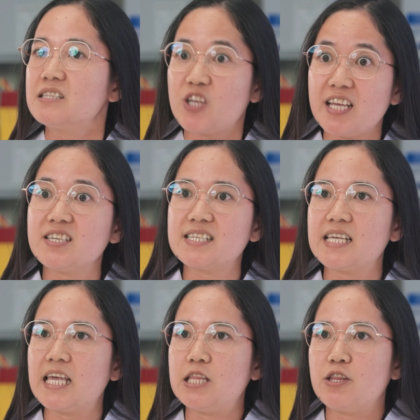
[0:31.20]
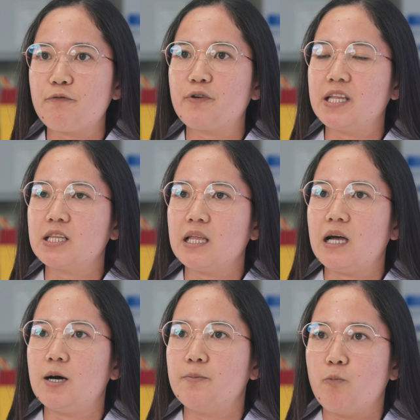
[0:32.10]
changes in different
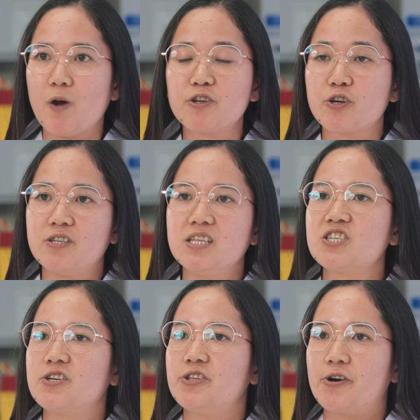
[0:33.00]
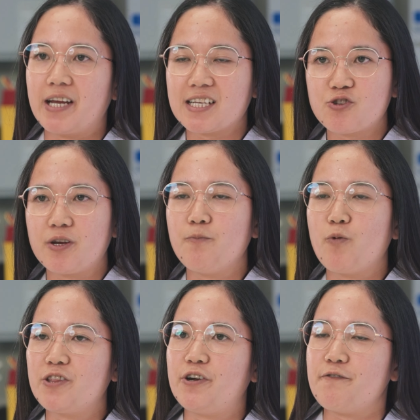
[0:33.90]
weather conditions or extreme
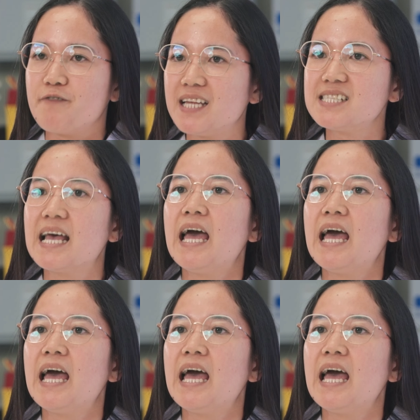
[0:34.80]
weather events